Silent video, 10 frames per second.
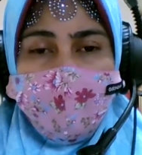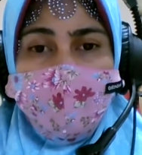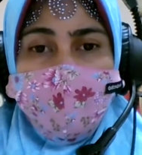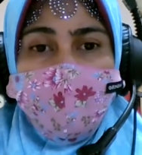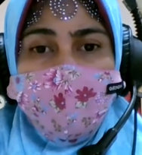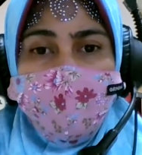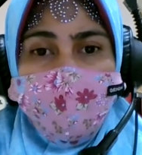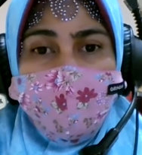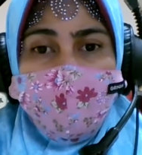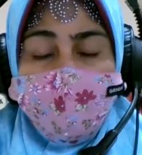There are two
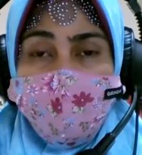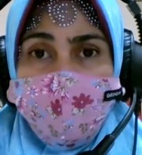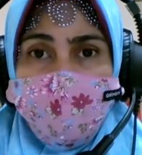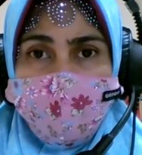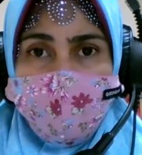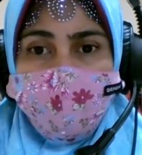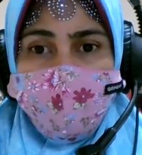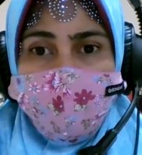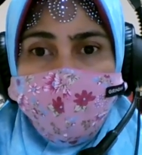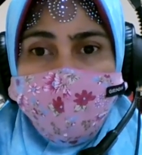kinds of short
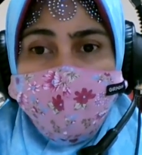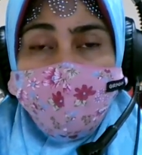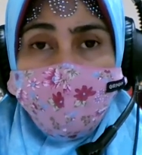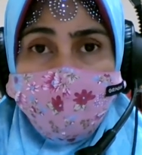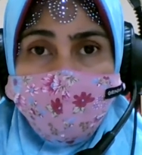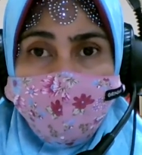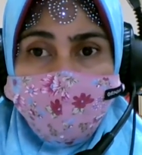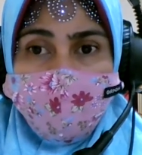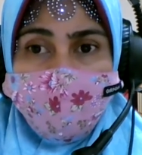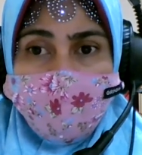stories as
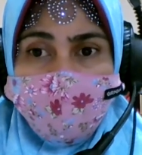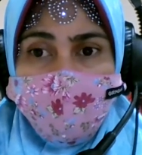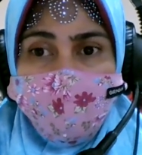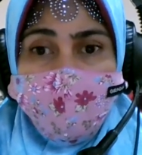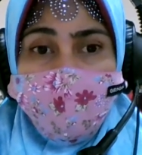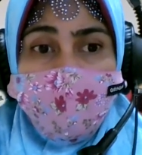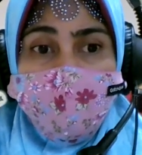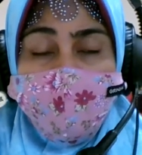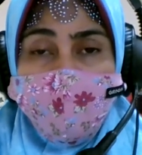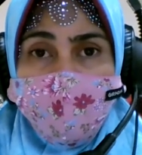literary texts which can
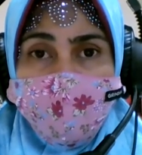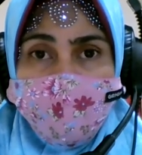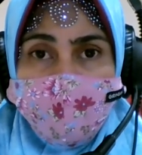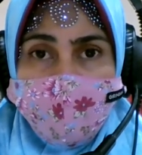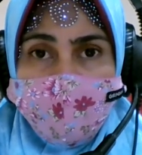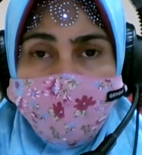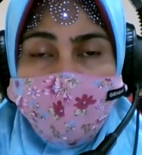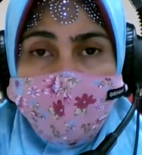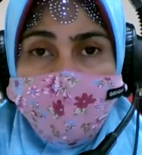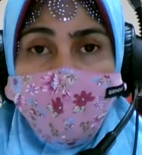be used in
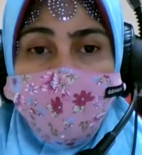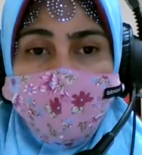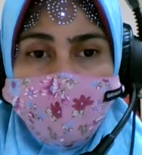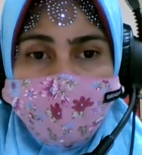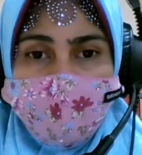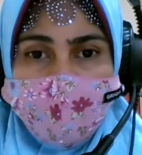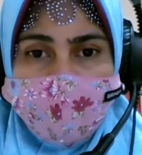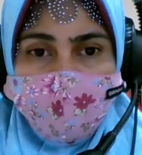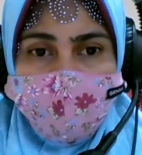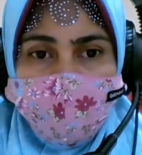EFL
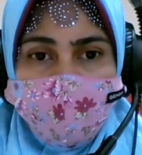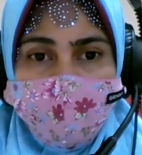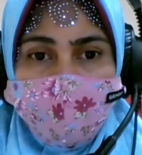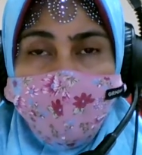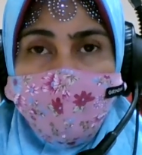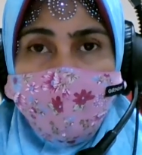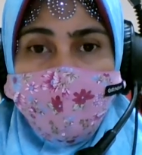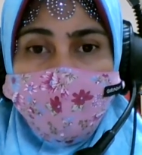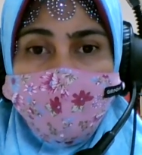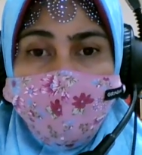classroom.
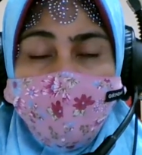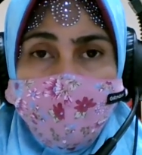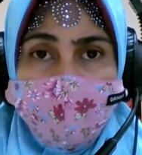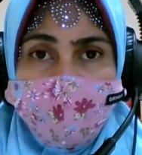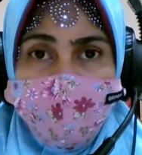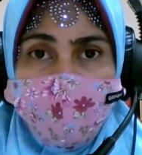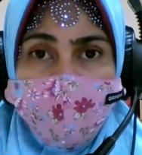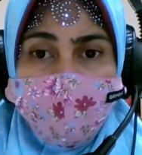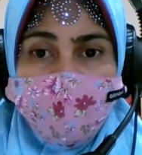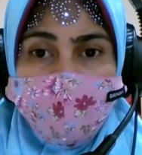They are
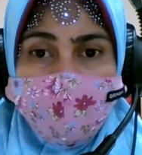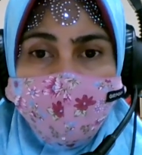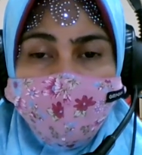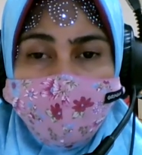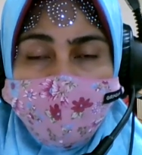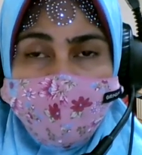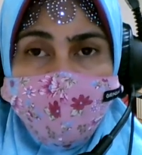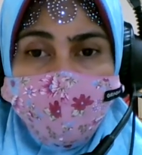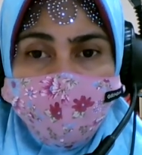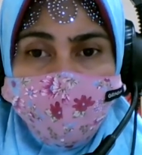folk tales and
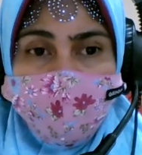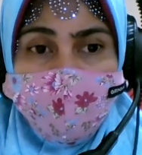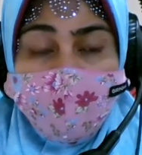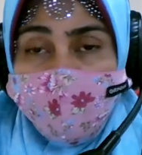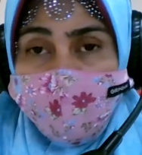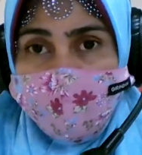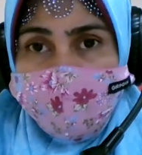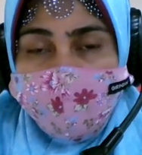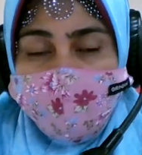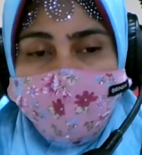short
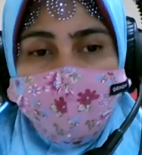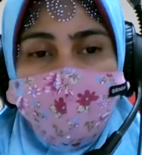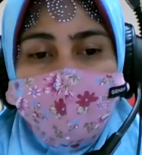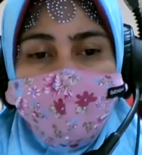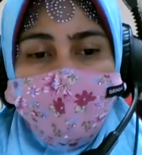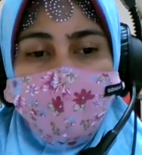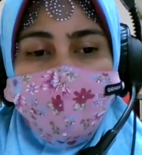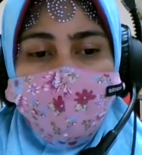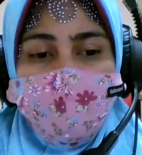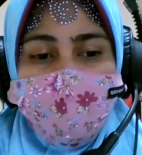fictions.
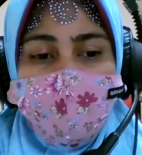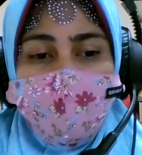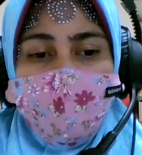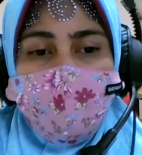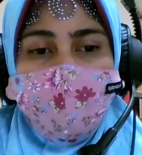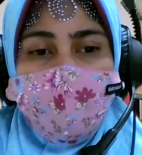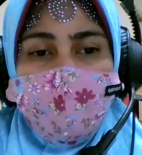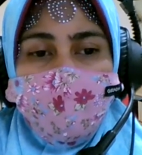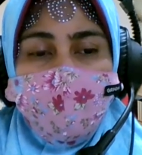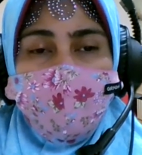So,
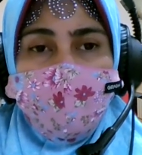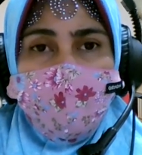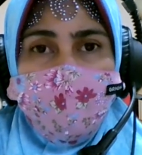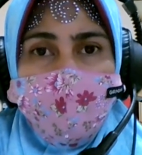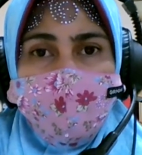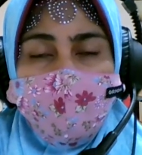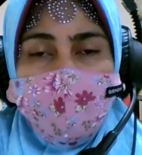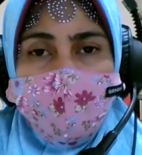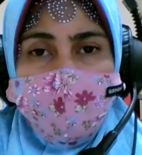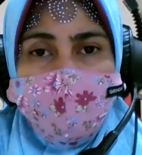what
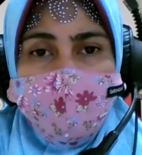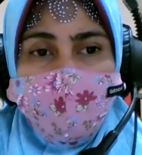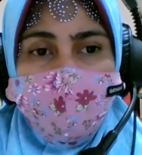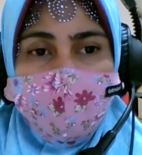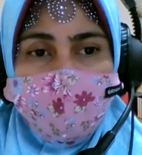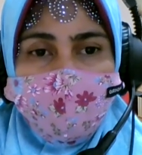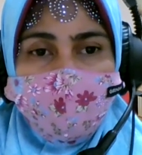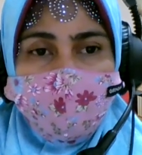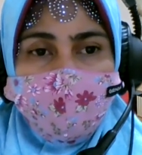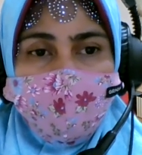are the
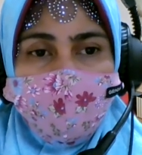difference